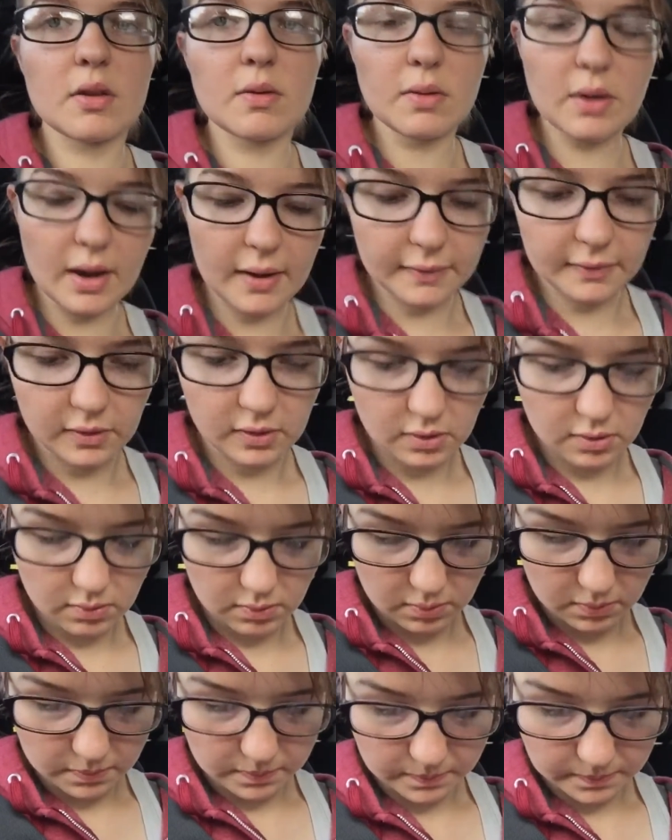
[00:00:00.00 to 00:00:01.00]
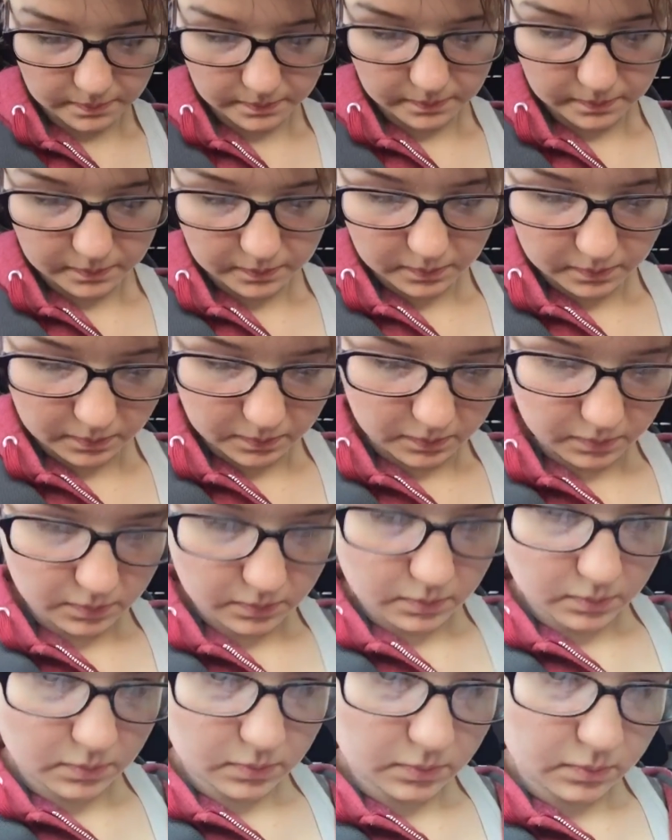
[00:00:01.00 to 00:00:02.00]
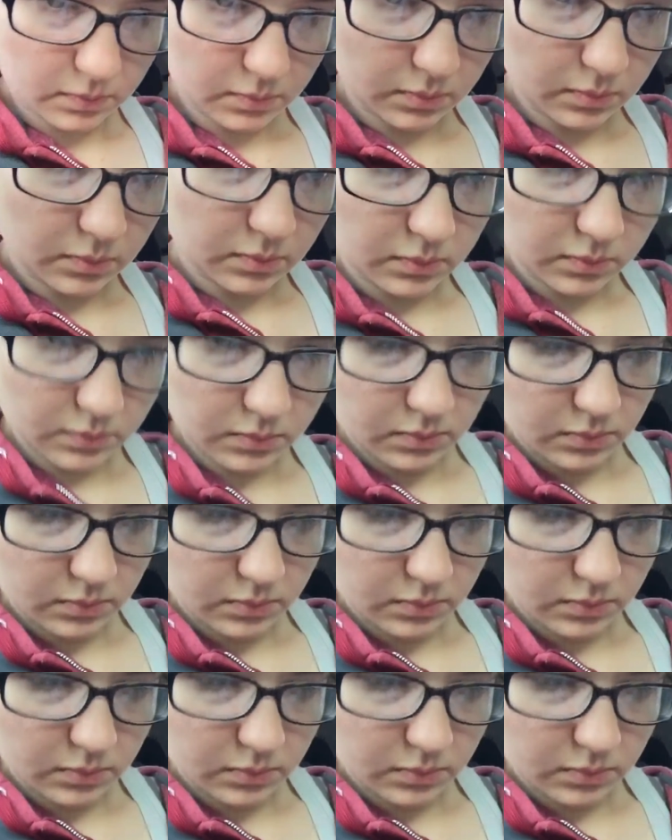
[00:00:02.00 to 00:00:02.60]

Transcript: you have to... It took him being poisoned, like,